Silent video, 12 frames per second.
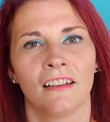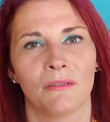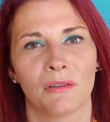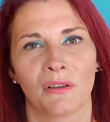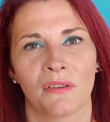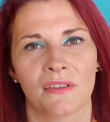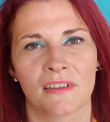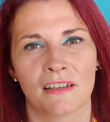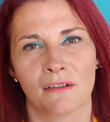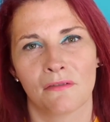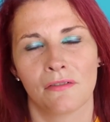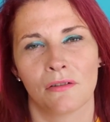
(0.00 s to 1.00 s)
because I
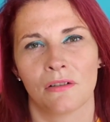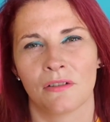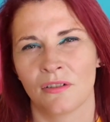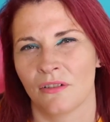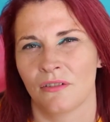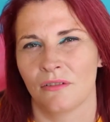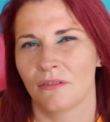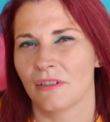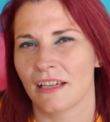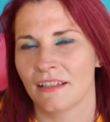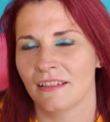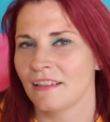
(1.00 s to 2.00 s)
don't feel you should
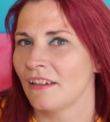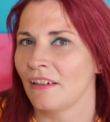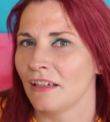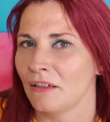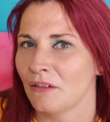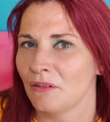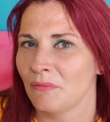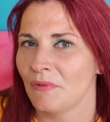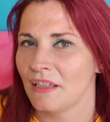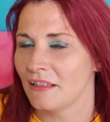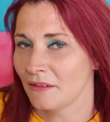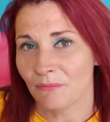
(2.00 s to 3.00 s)
necessarily...
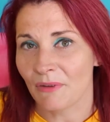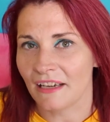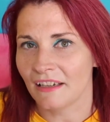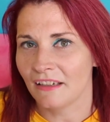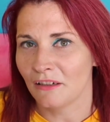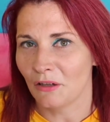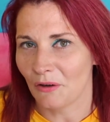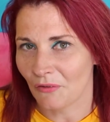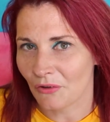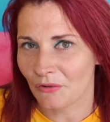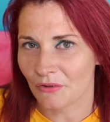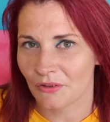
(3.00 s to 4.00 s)
This is me. Of
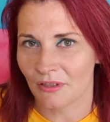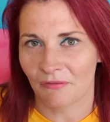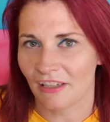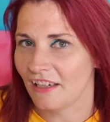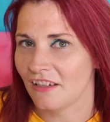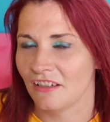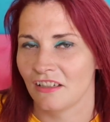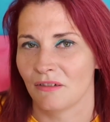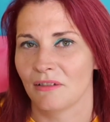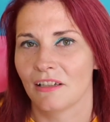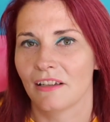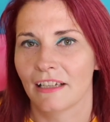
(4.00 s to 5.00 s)
course, some
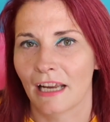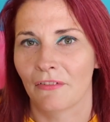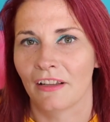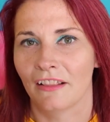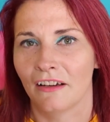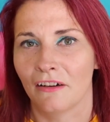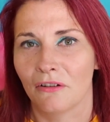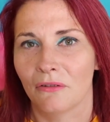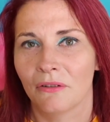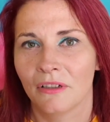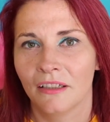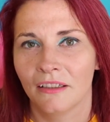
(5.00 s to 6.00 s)
relationships like having the
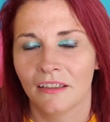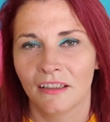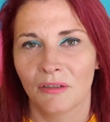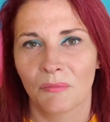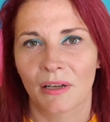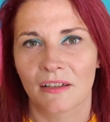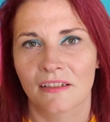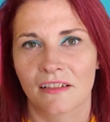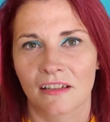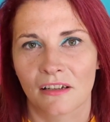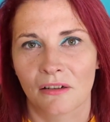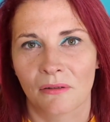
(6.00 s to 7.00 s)
whole
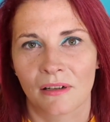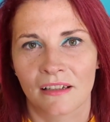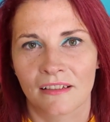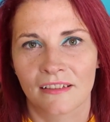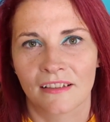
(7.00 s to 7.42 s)
person who is